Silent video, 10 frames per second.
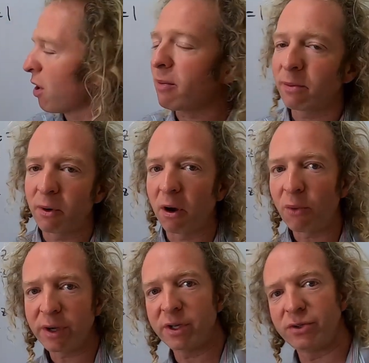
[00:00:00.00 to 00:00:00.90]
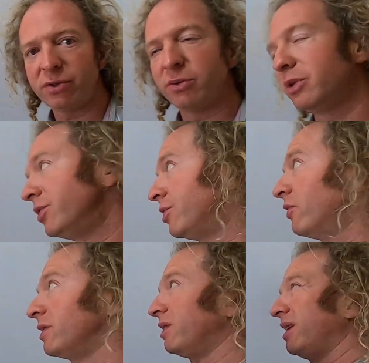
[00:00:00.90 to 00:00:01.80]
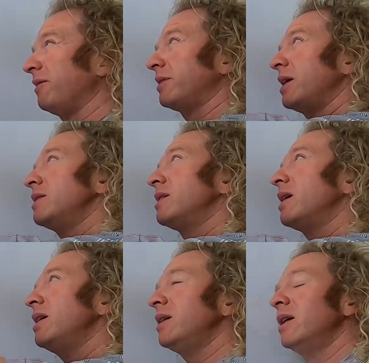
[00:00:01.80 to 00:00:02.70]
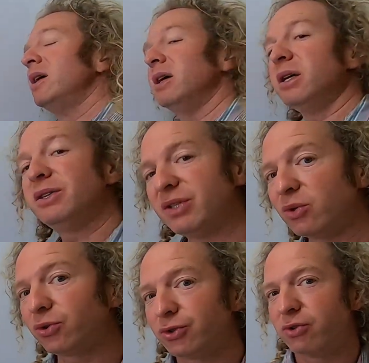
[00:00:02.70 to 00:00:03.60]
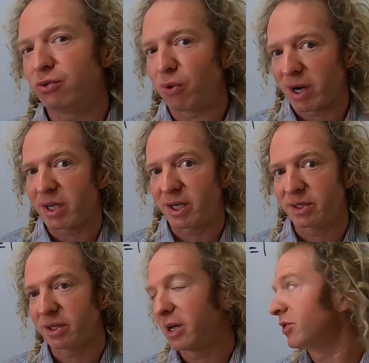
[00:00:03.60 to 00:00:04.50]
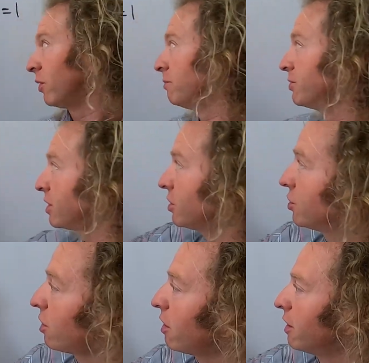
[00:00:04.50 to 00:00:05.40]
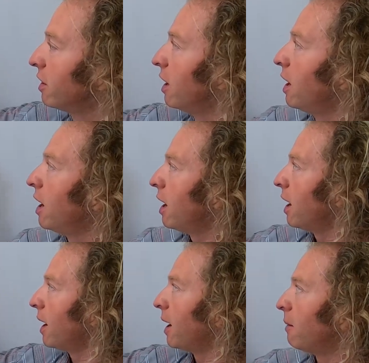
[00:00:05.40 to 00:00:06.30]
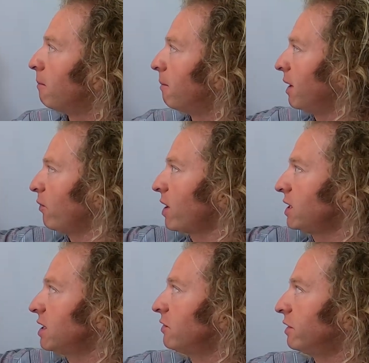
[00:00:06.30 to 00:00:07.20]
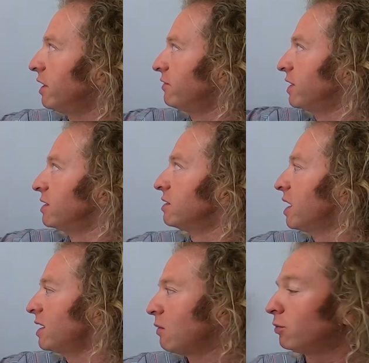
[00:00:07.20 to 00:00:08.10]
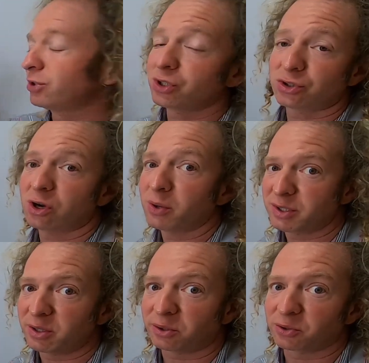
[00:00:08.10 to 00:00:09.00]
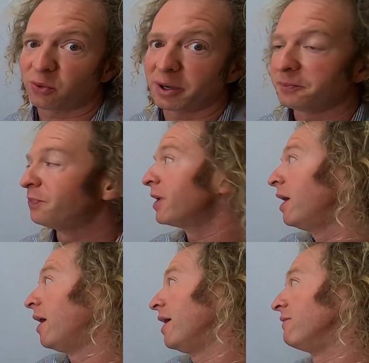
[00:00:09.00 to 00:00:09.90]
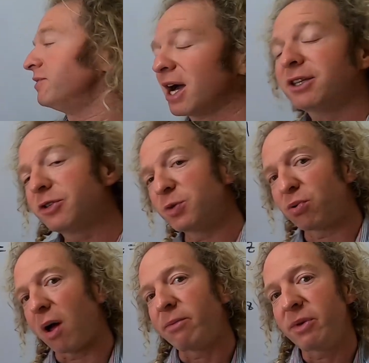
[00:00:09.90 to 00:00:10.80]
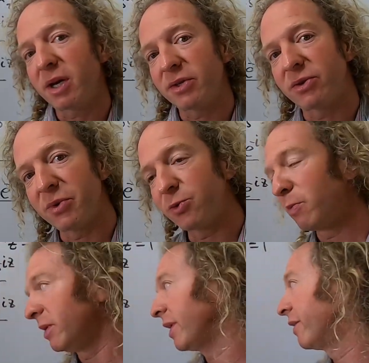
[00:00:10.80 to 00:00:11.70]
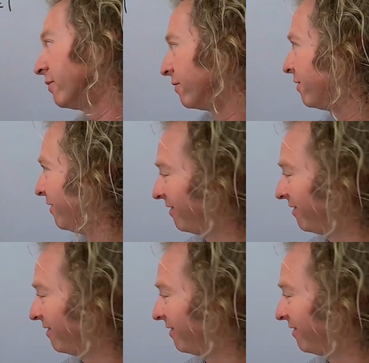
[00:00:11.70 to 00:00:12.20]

problem, all we're going to do is show that the left-hand side is equal to the right-hand side. So I'm just going to start um, by writing down the left-hand side, and we'll just show it's equal to one. I have not done this problem yet, so this will be kind of,